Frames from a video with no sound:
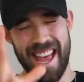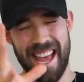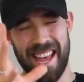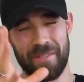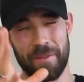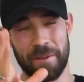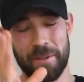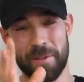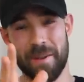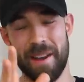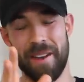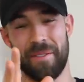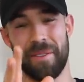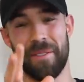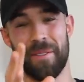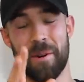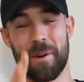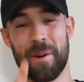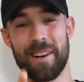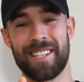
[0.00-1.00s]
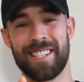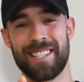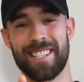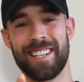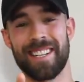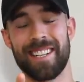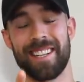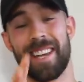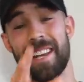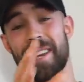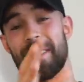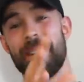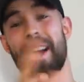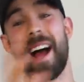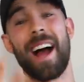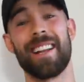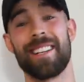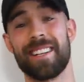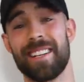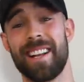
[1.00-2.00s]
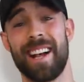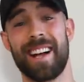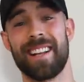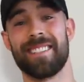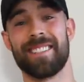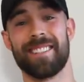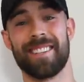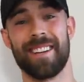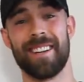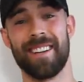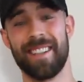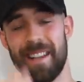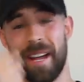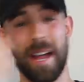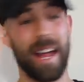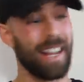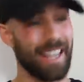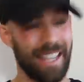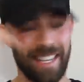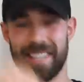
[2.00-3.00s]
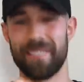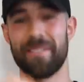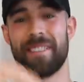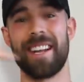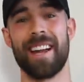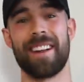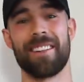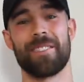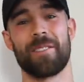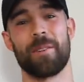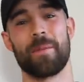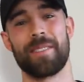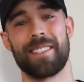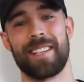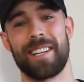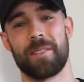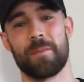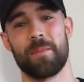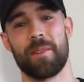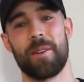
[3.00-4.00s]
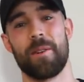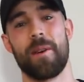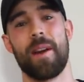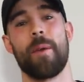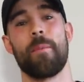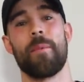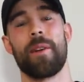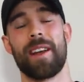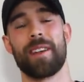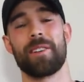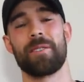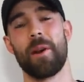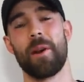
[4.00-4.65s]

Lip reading: if you do have a question that I didn't answer, leave it down in the comment section below, and when I